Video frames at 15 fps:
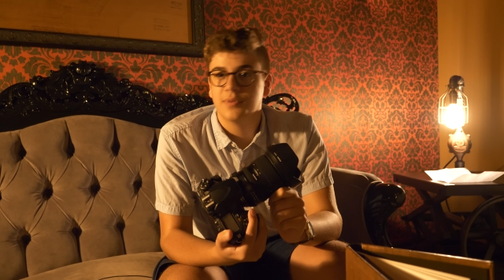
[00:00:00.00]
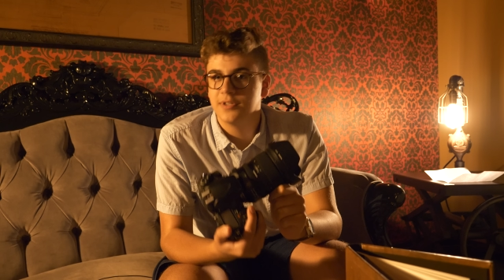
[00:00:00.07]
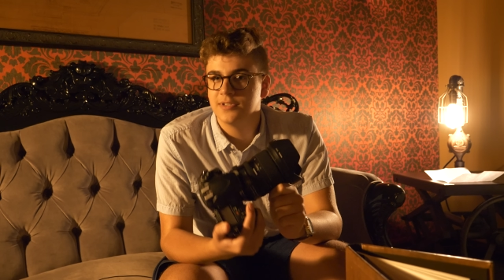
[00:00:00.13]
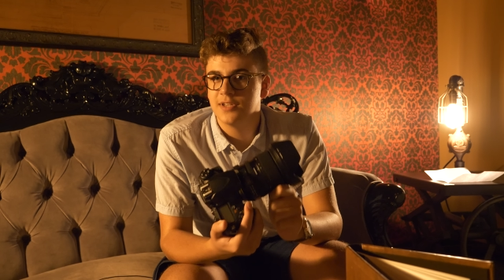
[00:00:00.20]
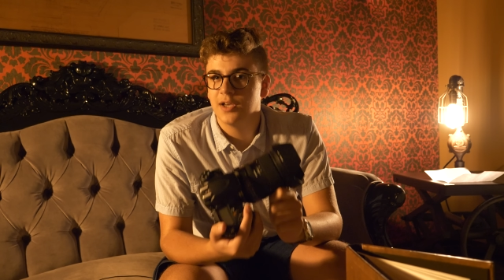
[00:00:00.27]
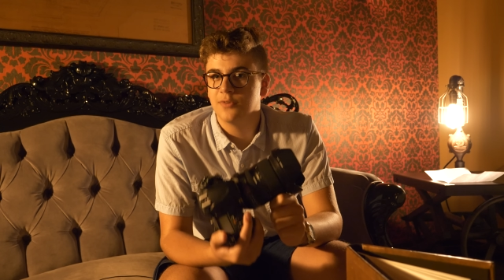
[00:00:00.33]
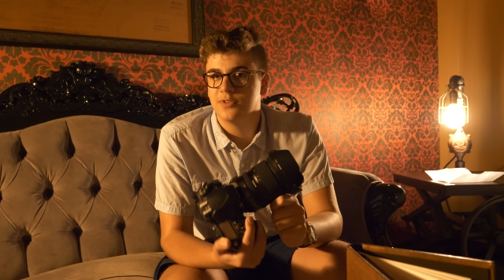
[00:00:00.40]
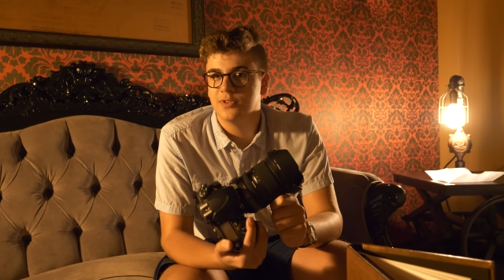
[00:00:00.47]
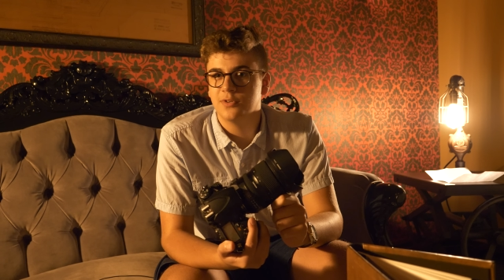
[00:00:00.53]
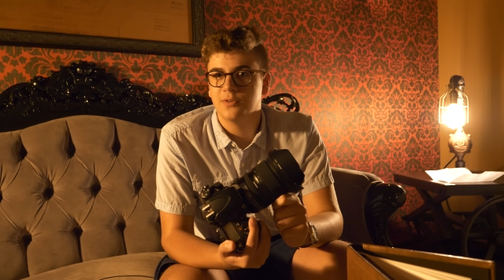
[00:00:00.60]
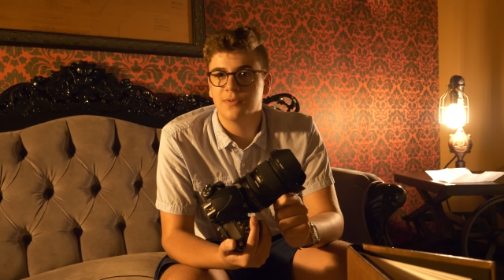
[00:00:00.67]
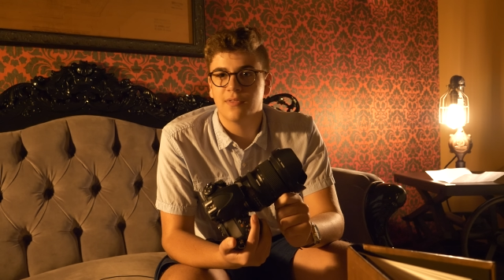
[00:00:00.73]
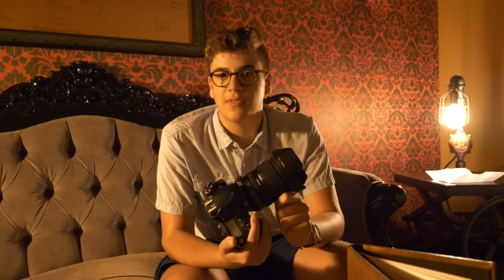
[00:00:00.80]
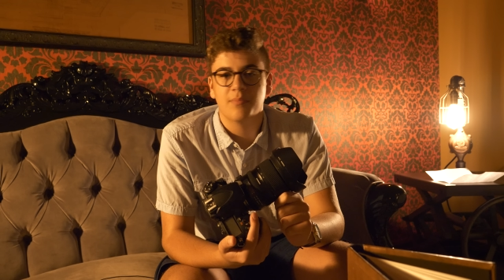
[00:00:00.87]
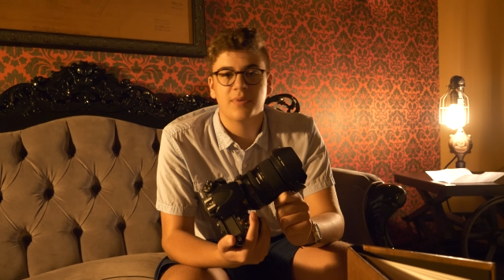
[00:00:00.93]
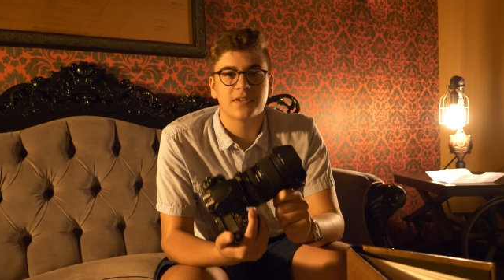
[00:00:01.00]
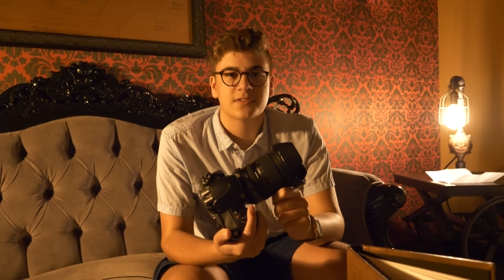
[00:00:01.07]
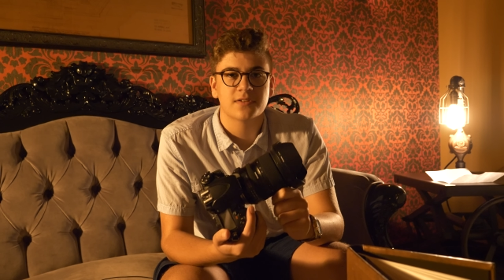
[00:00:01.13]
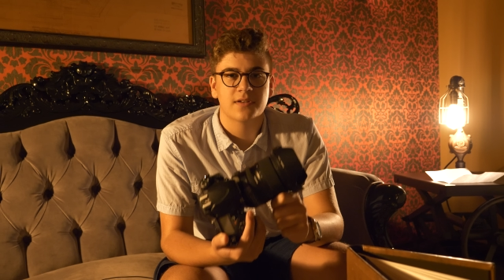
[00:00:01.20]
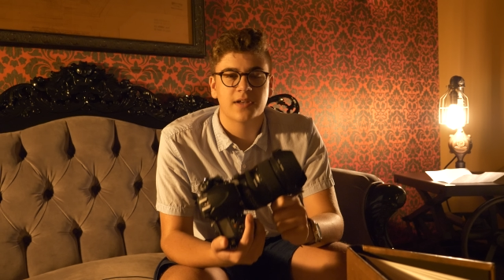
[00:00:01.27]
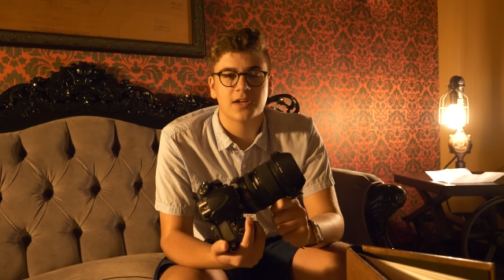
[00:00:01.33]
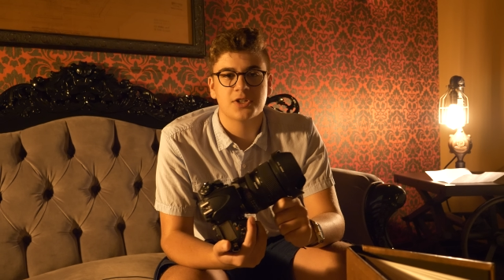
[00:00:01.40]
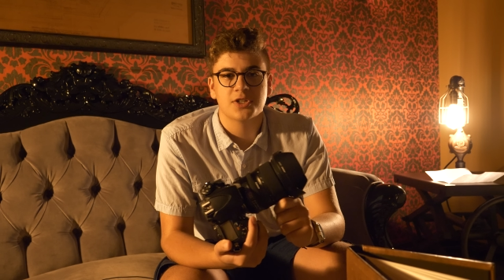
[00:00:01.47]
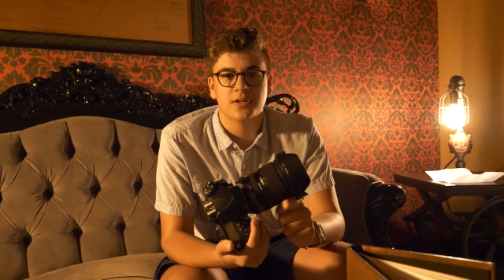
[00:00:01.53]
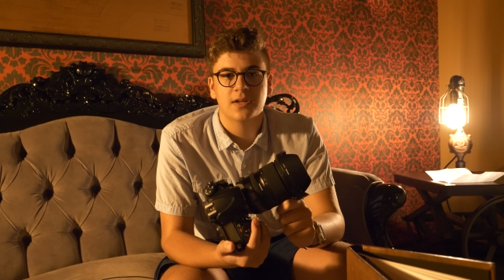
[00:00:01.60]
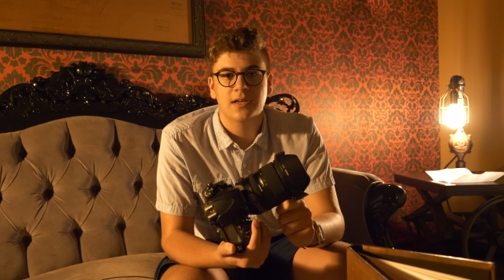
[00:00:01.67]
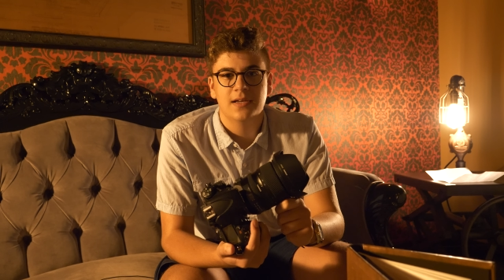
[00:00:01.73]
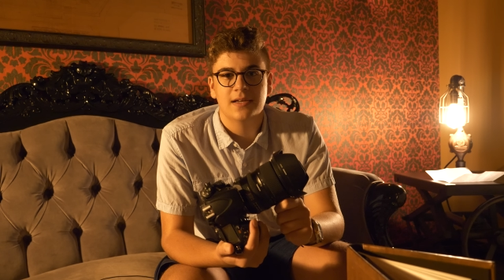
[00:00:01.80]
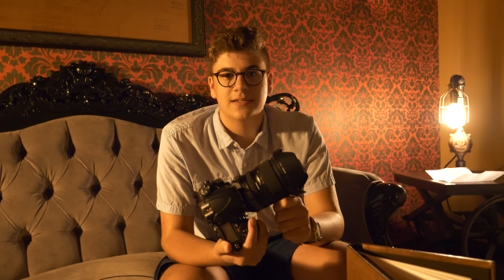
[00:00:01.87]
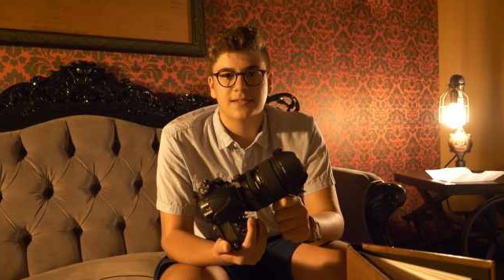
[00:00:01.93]
please go to
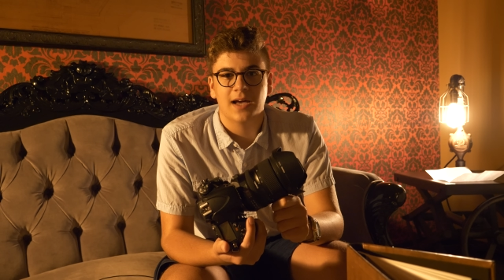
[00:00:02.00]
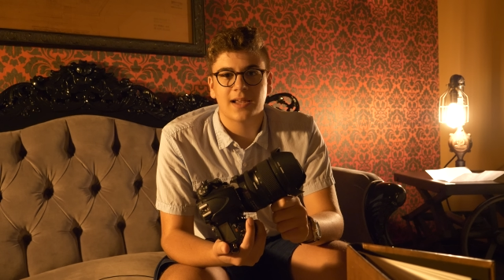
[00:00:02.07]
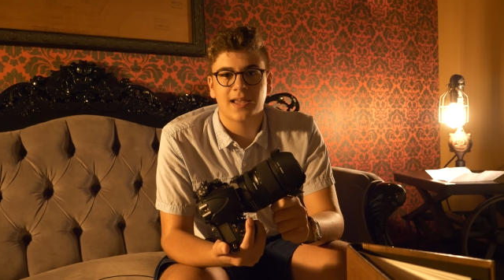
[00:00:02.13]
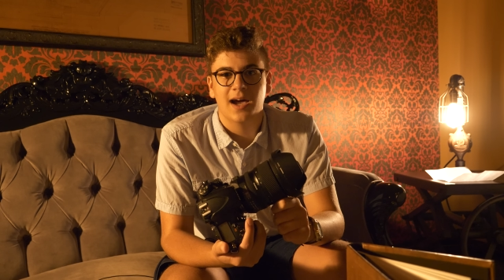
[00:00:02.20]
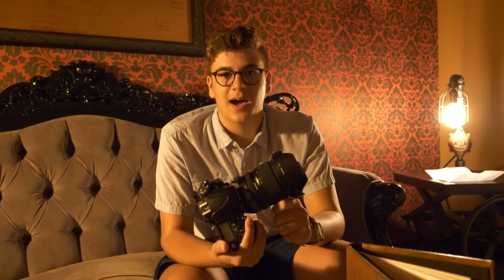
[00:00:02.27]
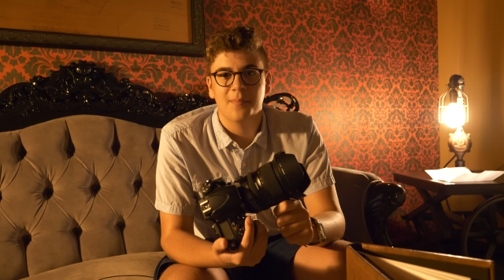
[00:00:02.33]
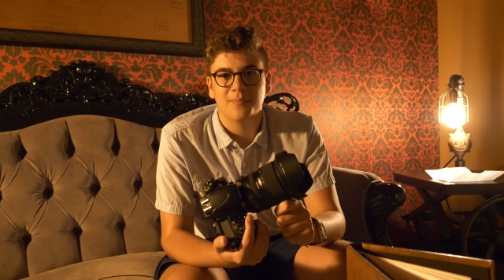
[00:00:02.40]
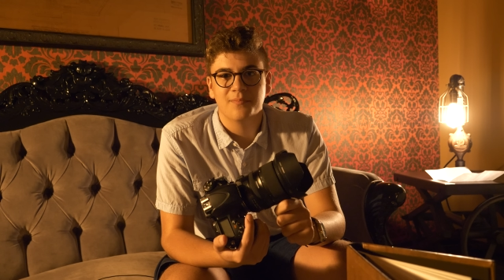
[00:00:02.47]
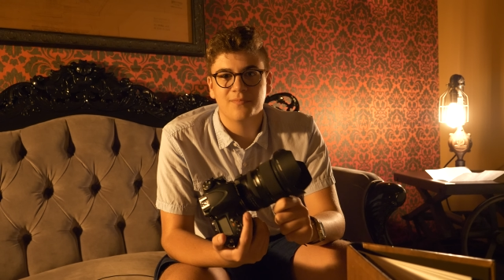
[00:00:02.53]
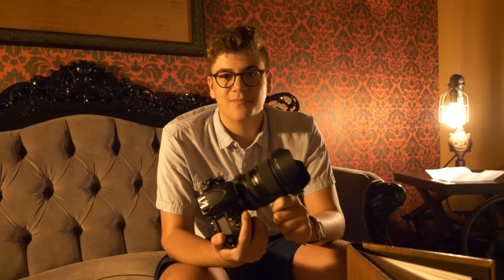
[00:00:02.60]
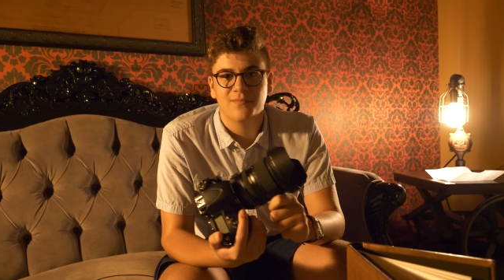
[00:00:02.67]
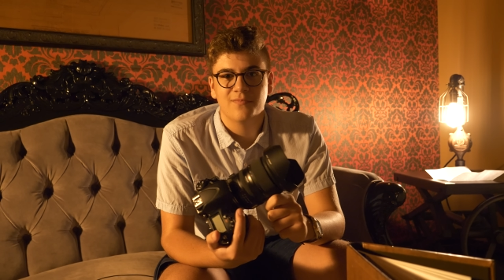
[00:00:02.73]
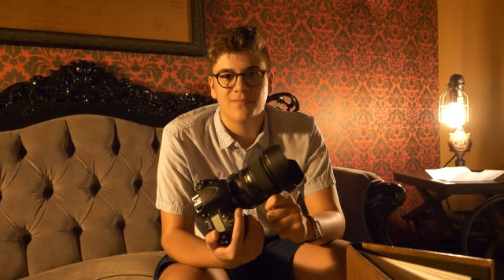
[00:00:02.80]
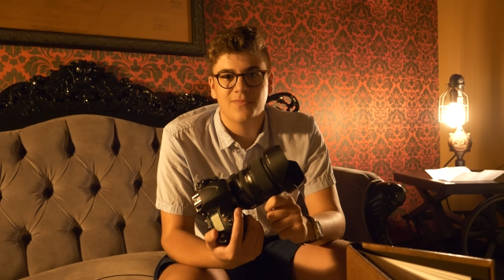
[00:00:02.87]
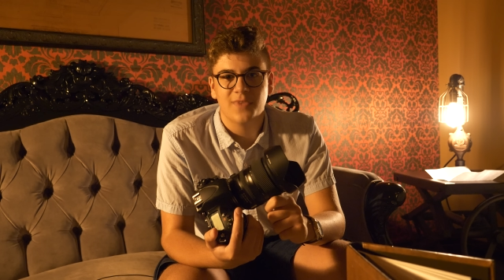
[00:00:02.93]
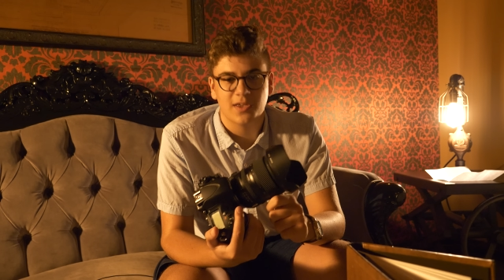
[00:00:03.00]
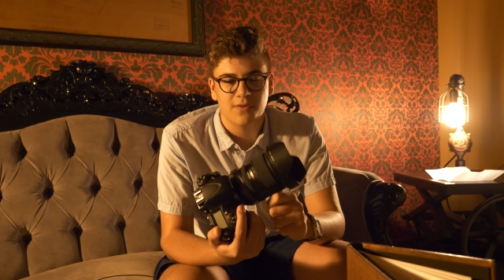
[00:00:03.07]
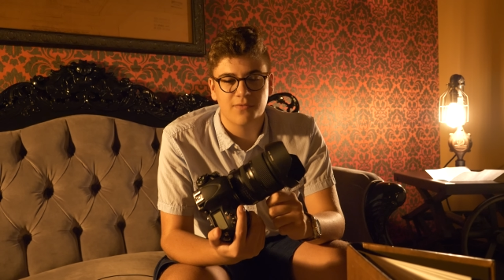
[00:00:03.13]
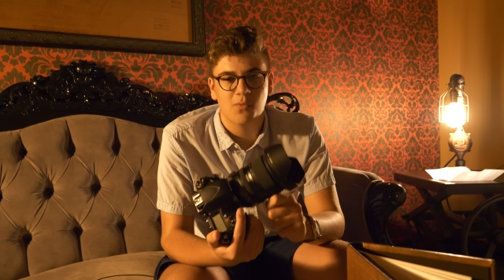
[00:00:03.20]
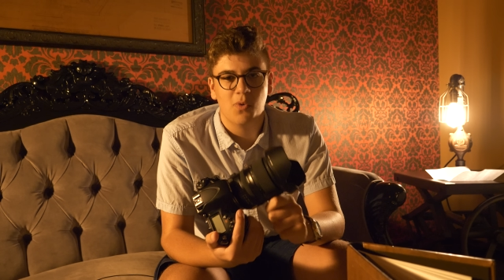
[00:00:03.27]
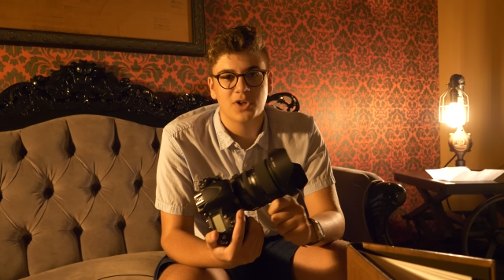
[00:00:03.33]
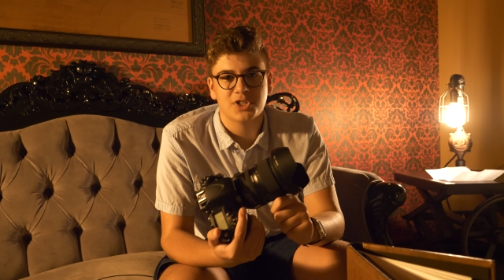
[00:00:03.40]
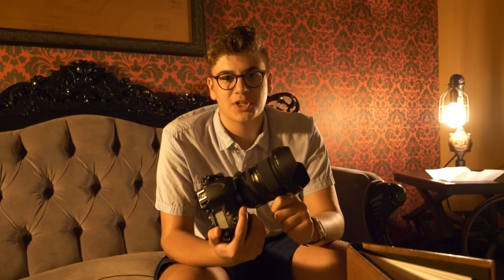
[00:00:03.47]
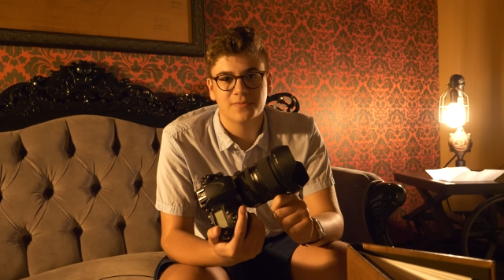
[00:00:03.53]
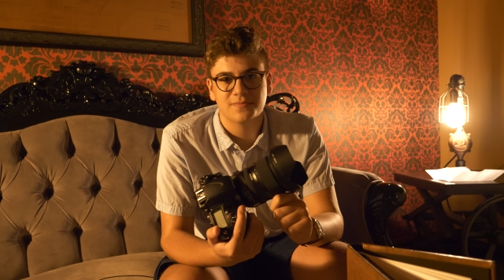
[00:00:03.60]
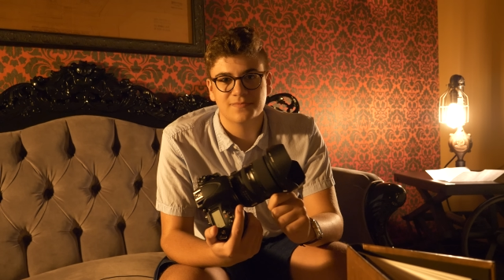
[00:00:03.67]
thepixelconnection.com. Thank you for watching.